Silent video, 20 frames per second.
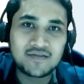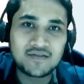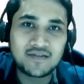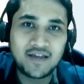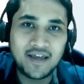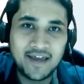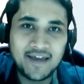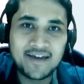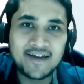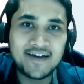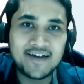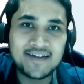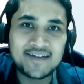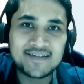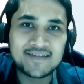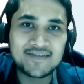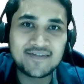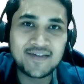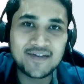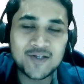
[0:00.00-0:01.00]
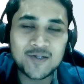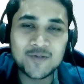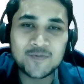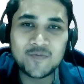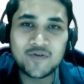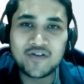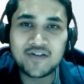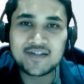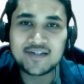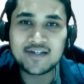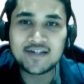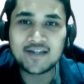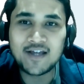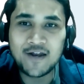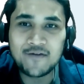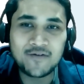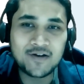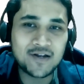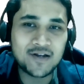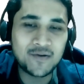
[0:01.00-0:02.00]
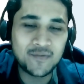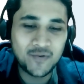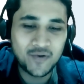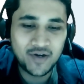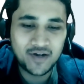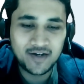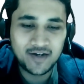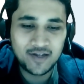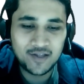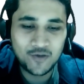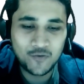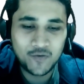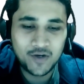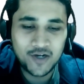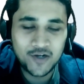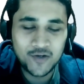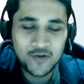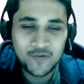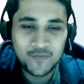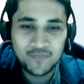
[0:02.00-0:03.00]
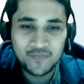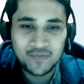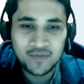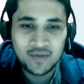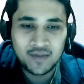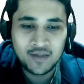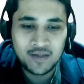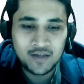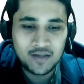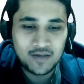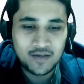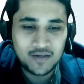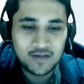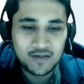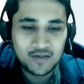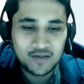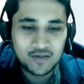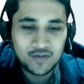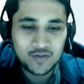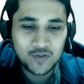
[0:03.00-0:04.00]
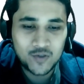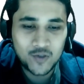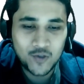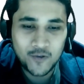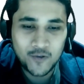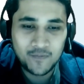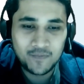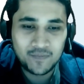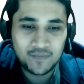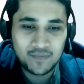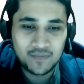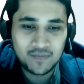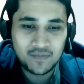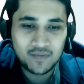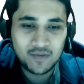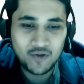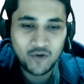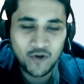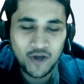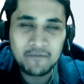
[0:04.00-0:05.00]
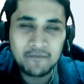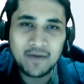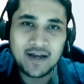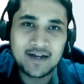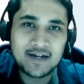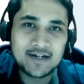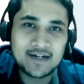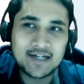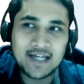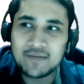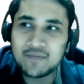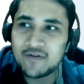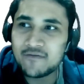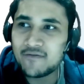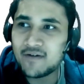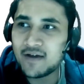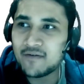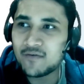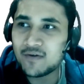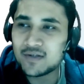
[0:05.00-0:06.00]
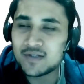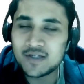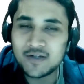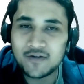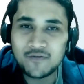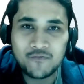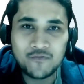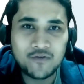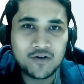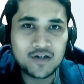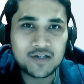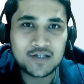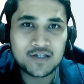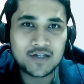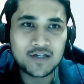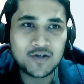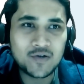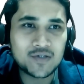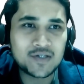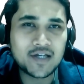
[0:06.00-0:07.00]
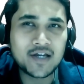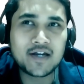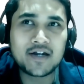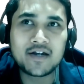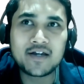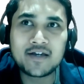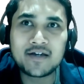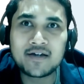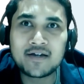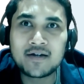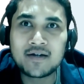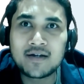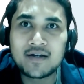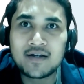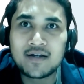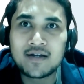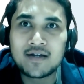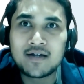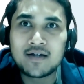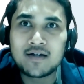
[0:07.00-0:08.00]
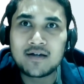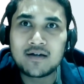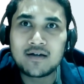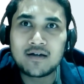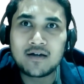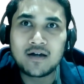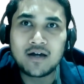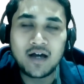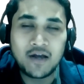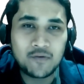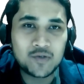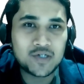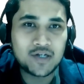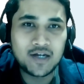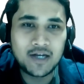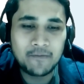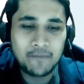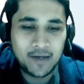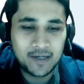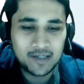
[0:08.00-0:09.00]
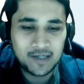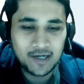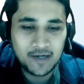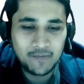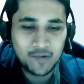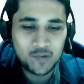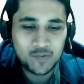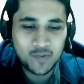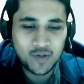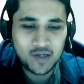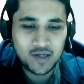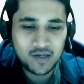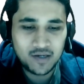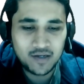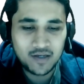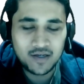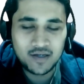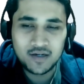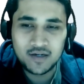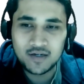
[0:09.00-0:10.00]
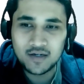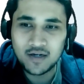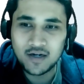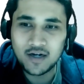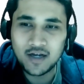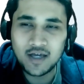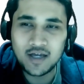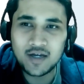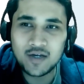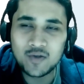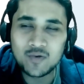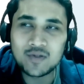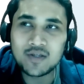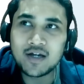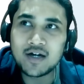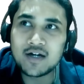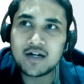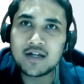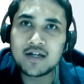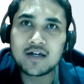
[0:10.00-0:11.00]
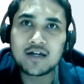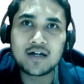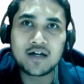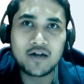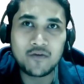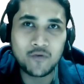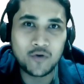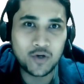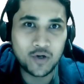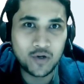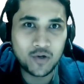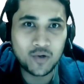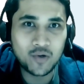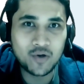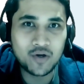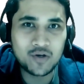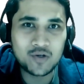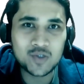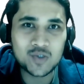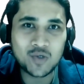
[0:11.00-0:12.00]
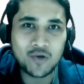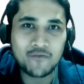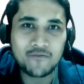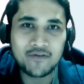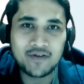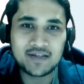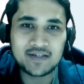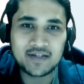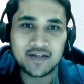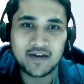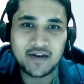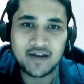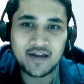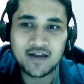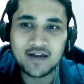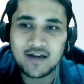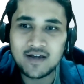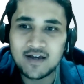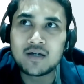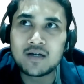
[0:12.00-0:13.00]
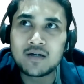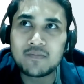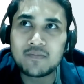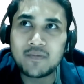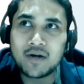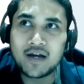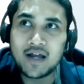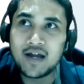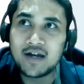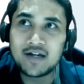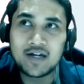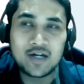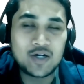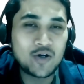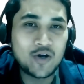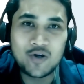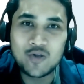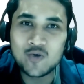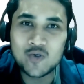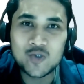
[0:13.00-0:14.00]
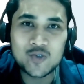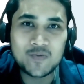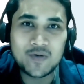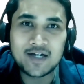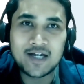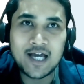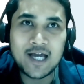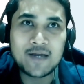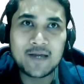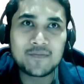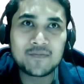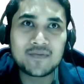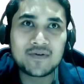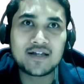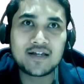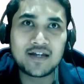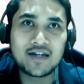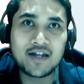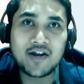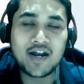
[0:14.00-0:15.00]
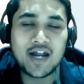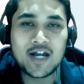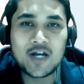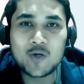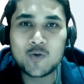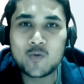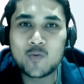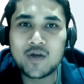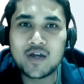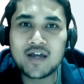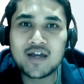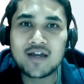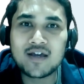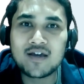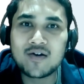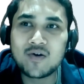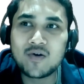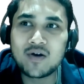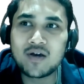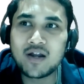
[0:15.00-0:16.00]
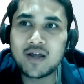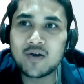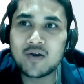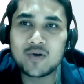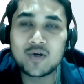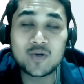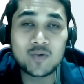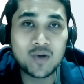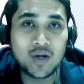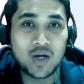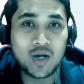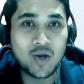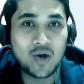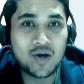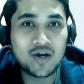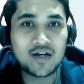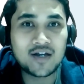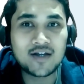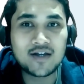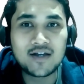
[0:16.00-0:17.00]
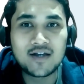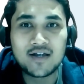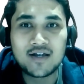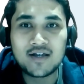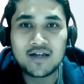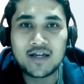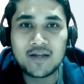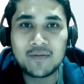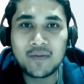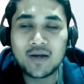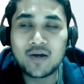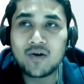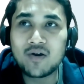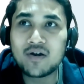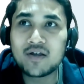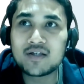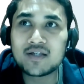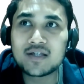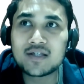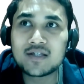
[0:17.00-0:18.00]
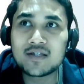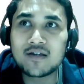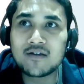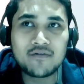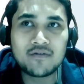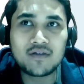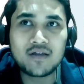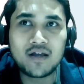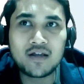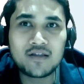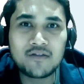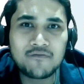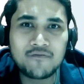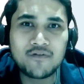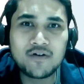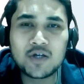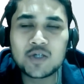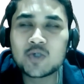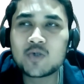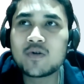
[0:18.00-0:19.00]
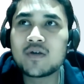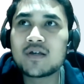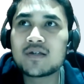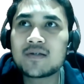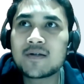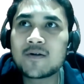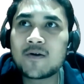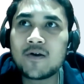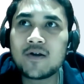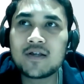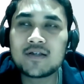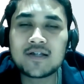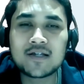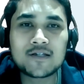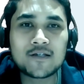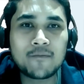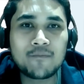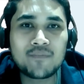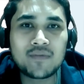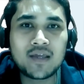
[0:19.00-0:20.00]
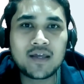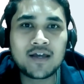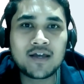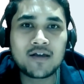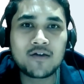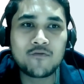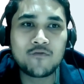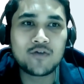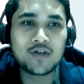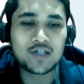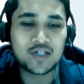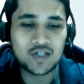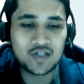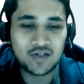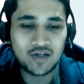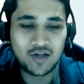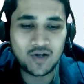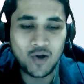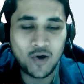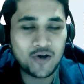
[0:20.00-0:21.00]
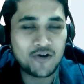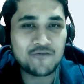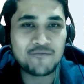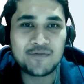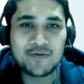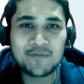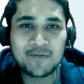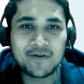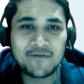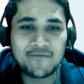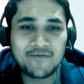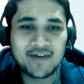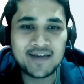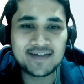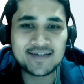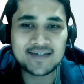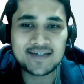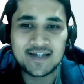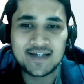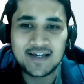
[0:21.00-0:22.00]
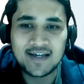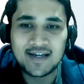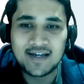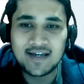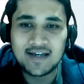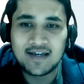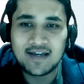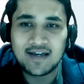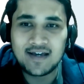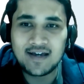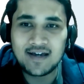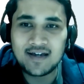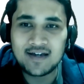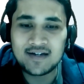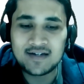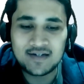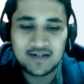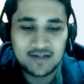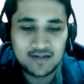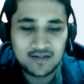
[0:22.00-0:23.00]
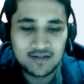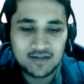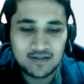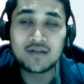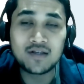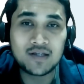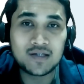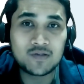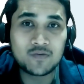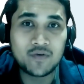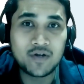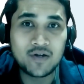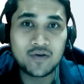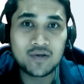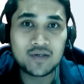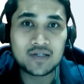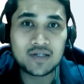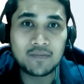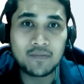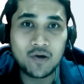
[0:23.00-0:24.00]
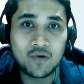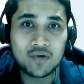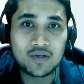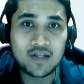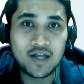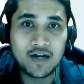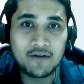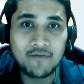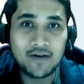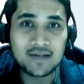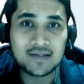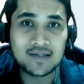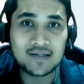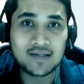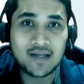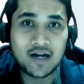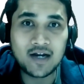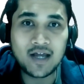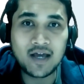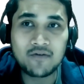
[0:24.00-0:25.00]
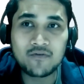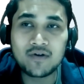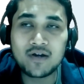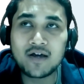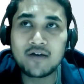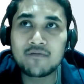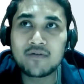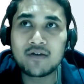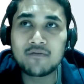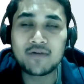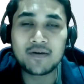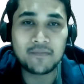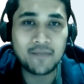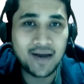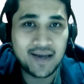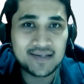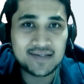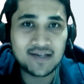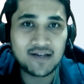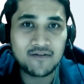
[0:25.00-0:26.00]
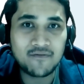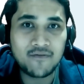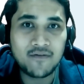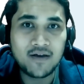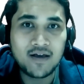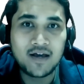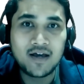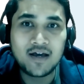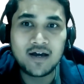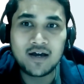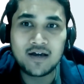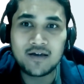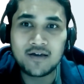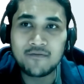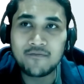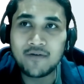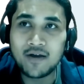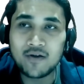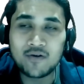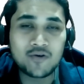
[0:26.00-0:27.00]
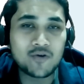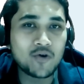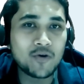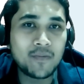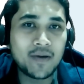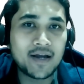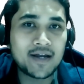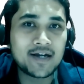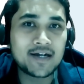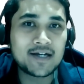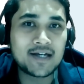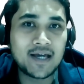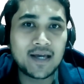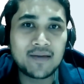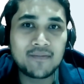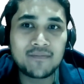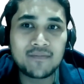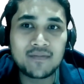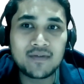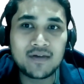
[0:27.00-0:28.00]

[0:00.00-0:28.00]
Hey guys, this is me Rachit and welcome to yet another video. So going back in time, if I was in first year or second year, I was really passionate about my career and I knew that I wanted to go into software engineering, but I did not use my time in a right way, or I could do a lot in my college itself. And the first 2 years in college are something which a lot of people waste, and this video is about the advices that I would have given myself if I could go back in time.